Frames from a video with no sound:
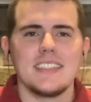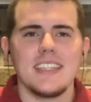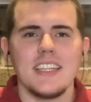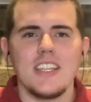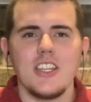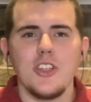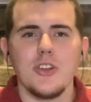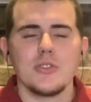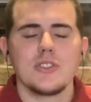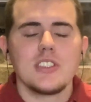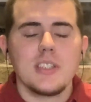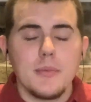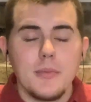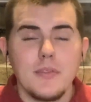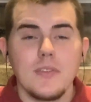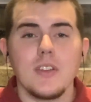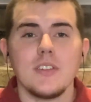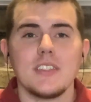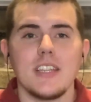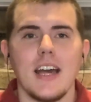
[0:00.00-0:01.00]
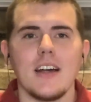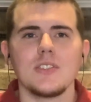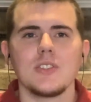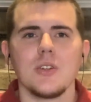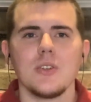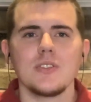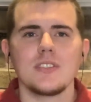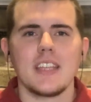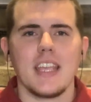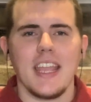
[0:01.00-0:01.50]
And, some of those
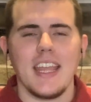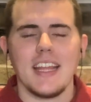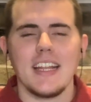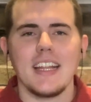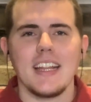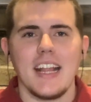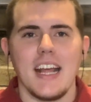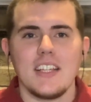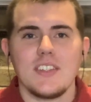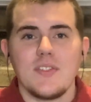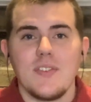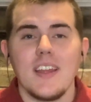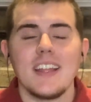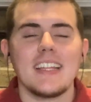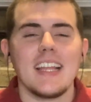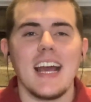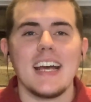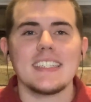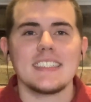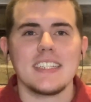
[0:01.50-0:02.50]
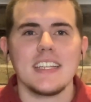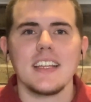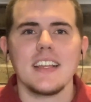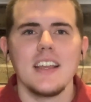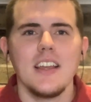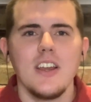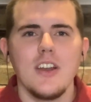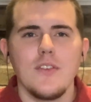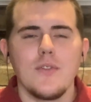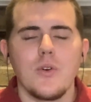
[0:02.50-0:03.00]
households can, and that's fantastic
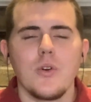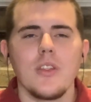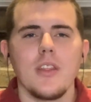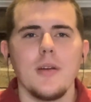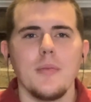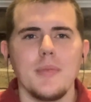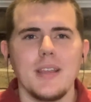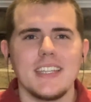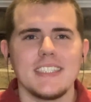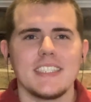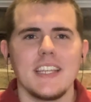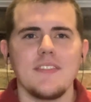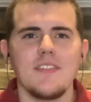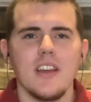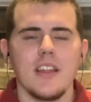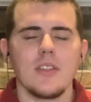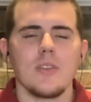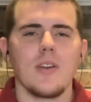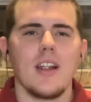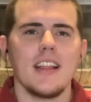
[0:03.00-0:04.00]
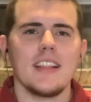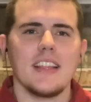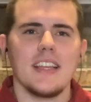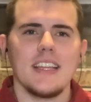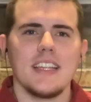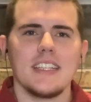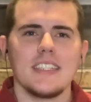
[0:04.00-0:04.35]
for them because they've done the right things,